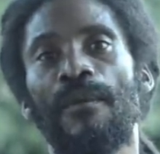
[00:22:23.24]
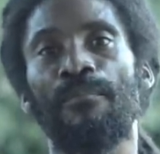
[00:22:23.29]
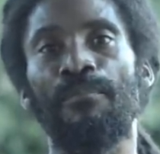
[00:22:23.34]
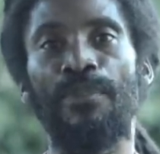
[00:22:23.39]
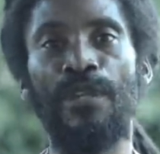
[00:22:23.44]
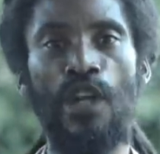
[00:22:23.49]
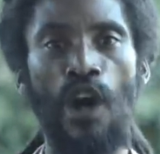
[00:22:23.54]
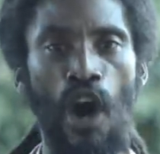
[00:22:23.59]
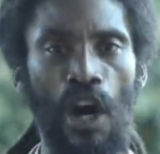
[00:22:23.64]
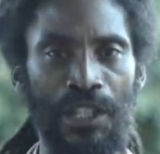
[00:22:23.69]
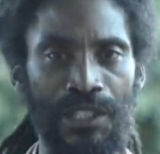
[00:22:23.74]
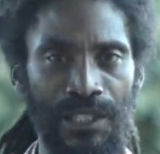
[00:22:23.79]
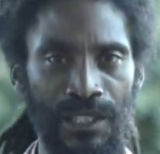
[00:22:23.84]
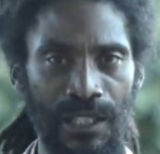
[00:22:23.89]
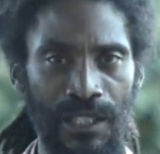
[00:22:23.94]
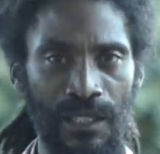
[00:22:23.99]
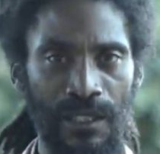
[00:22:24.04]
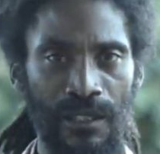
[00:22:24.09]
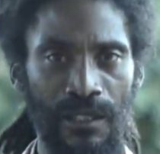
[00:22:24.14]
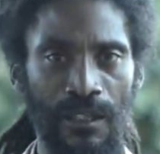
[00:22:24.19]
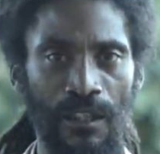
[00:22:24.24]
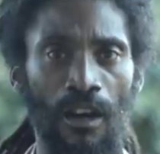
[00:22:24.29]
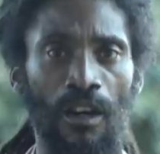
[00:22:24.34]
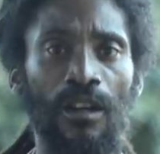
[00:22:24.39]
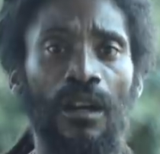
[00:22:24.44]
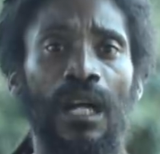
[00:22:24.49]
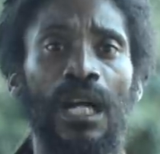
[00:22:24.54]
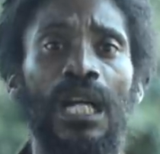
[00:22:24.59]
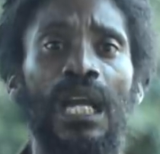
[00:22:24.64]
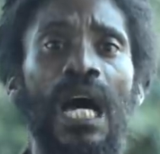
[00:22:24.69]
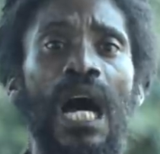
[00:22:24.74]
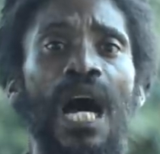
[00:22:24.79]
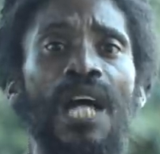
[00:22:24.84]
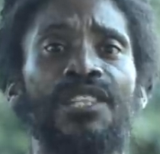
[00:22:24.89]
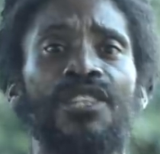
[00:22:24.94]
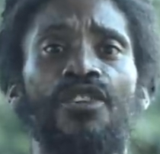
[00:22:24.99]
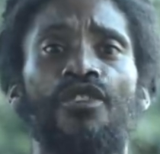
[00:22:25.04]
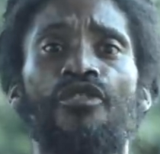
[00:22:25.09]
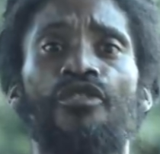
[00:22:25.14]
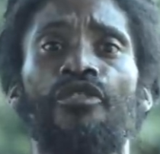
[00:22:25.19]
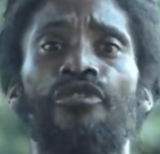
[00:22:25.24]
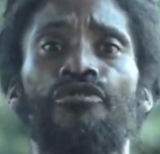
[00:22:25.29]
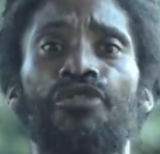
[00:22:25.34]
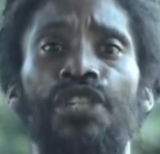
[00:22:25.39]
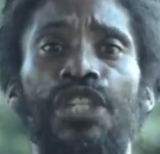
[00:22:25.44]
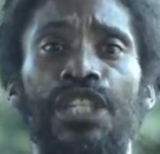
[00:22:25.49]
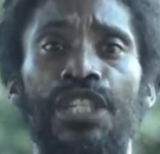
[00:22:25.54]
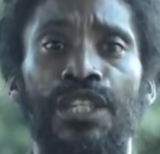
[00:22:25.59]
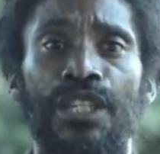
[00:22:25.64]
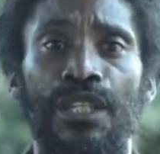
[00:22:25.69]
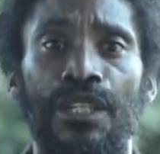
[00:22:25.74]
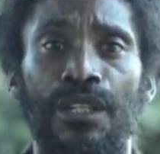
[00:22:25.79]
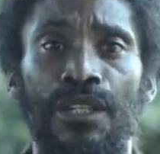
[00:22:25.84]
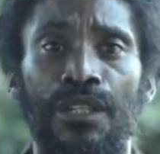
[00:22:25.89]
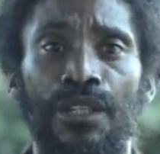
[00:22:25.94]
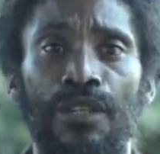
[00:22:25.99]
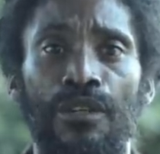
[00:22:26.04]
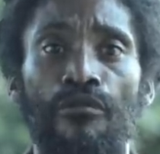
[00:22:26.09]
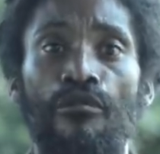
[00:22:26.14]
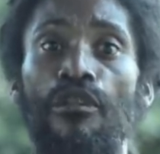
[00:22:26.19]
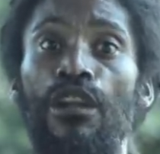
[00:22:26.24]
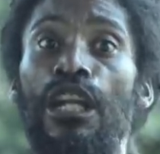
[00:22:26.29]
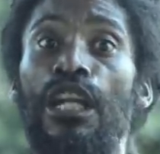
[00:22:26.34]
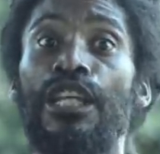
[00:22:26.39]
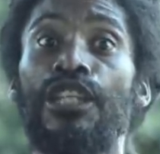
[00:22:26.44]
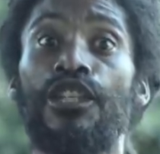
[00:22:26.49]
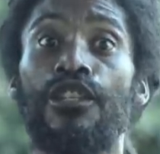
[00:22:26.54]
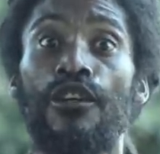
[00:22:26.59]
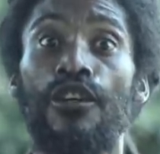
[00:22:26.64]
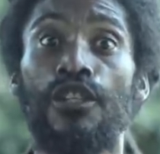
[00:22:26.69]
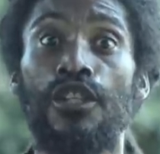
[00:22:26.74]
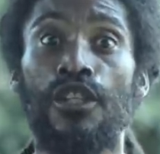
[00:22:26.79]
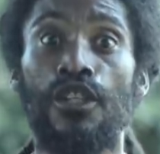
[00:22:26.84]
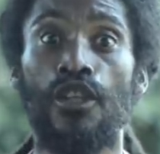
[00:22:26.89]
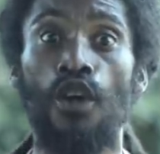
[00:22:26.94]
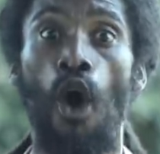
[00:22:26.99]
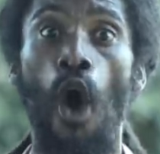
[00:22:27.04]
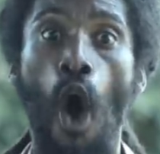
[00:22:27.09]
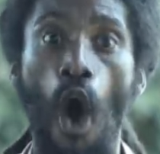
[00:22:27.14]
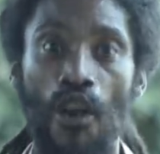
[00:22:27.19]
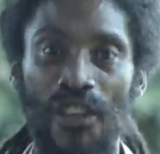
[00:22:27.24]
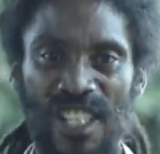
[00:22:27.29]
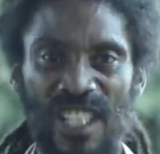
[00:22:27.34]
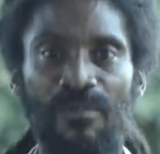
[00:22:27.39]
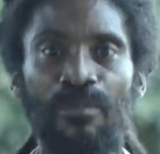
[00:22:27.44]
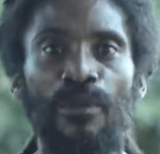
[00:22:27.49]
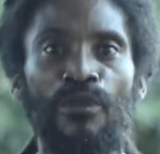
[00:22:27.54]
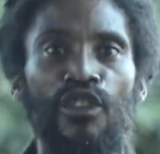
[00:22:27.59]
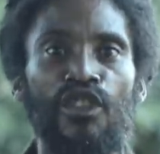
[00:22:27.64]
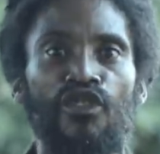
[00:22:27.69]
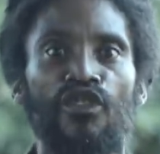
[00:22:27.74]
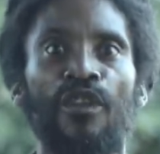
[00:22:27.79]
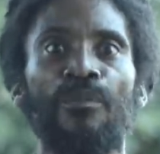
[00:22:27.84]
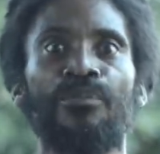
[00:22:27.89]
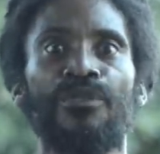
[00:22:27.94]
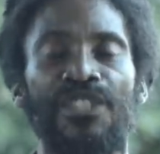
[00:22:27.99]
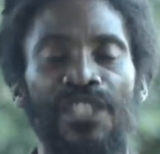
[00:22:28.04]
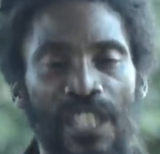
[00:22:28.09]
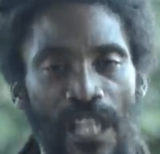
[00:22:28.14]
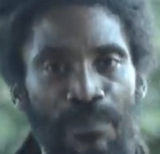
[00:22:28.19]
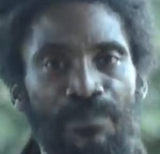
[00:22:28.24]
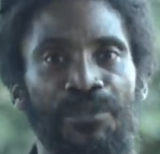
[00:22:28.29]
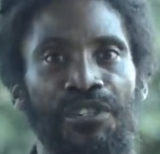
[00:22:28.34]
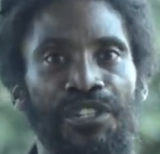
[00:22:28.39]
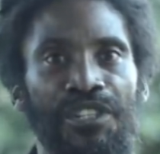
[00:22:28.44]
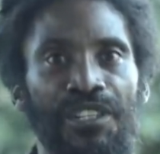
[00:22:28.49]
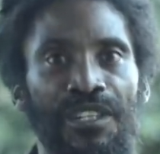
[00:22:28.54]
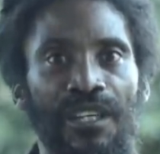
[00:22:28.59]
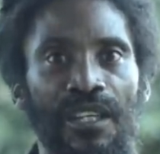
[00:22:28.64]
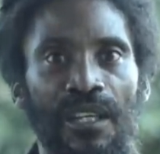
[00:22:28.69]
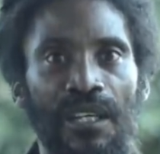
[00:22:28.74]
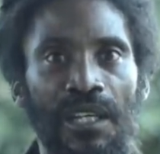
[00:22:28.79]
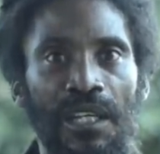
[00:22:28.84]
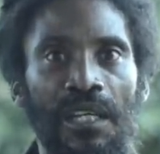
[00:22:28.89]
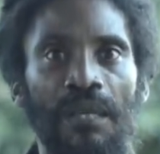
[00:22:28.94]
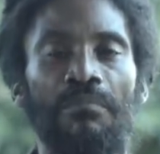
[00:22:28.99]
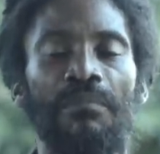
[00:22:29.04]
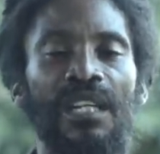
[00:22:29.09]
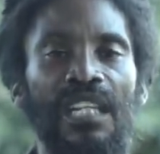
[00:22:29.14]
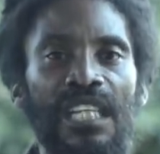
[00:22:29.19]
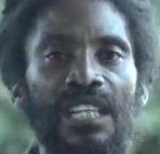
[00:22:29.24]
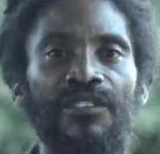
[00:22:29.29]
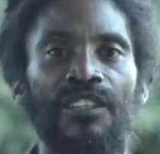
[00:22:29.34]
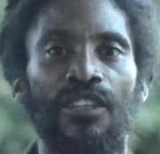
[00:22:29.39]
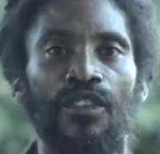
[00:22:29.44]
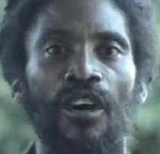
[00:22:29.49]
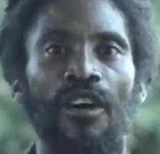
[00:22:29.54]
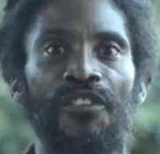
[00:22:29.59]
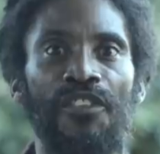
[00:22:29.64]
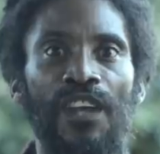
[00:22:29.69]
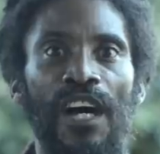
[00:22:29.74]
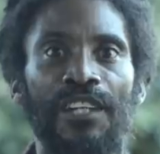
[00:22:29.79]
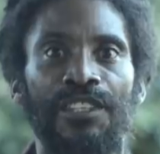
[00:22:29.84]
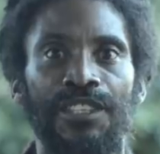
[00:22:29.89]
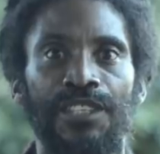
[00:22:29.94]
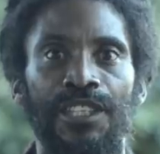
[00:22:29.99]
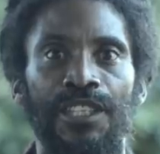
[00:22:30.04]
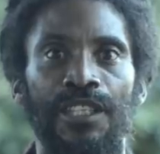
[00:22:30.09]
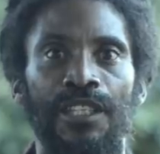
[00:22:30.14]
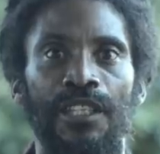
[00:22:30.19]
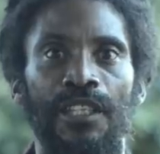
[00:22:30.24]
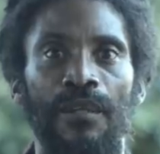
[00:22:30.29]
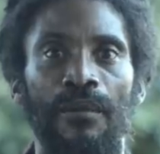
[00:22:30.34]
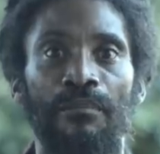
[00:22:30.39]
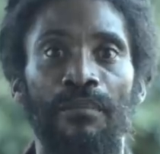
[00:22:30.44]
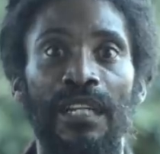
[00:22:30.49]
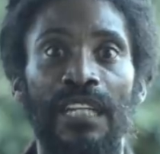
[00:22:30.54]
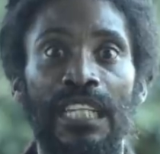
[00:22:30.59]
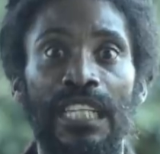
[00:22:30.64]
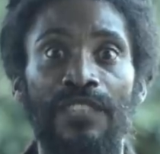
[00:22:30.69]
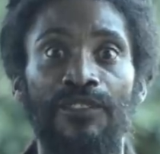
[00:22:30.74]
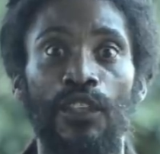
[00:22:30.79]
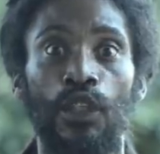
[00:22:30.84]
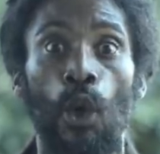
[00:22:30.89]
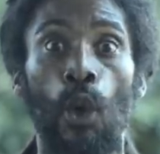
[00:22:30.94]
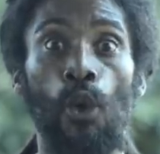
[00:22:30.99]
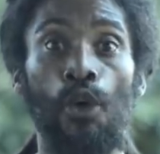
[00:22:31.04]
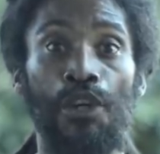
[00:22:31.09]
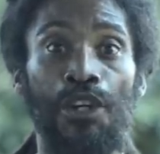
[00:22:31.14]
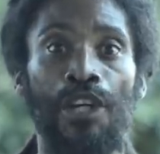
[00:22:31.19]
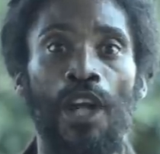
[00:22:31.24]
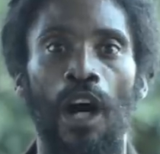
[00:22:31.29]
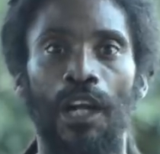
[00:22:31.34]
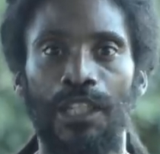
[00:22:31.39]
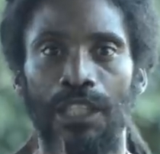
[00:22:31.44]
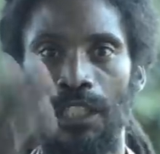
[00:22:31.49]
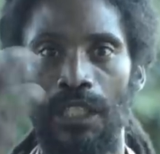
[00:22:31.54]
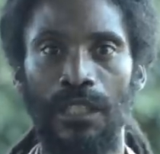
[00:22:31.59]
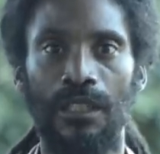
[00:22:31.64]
Beyond color, class, or creed, religious or spiritual perception, believe it or that, believe it or not,